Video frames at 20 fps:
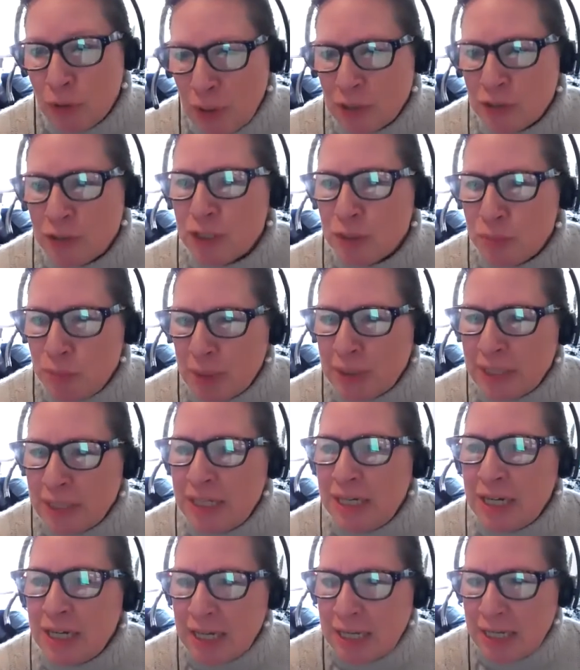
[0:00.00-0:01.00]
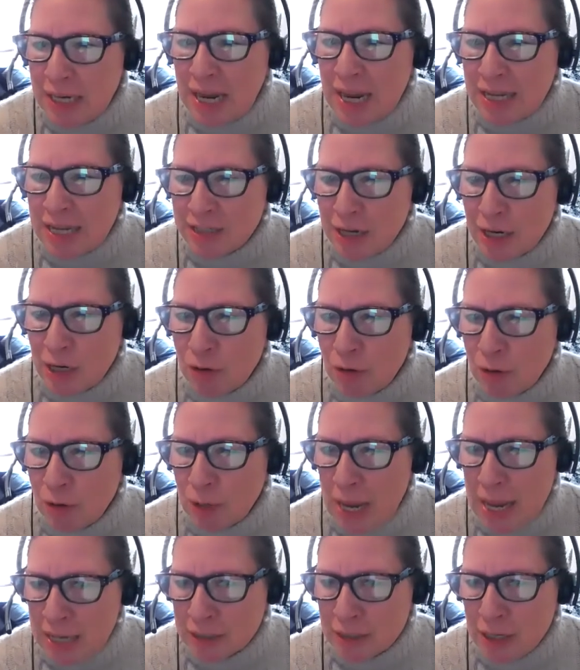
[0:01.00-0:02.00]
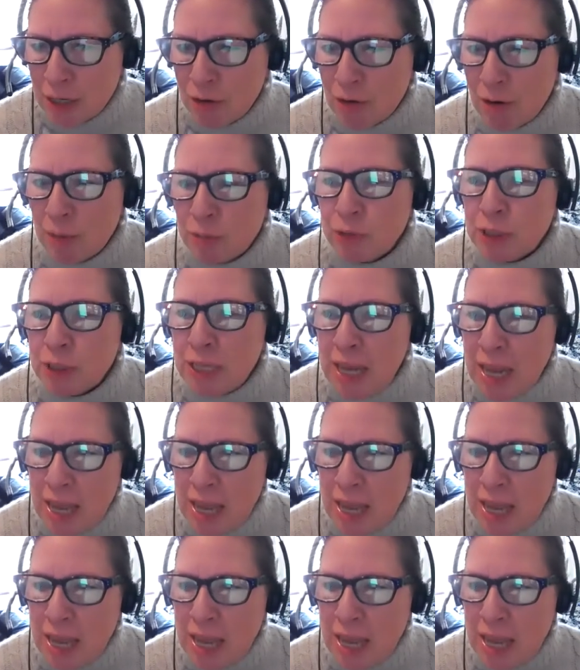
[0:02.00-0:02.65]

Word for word: questions, but leading in anti-cor- anti-corruption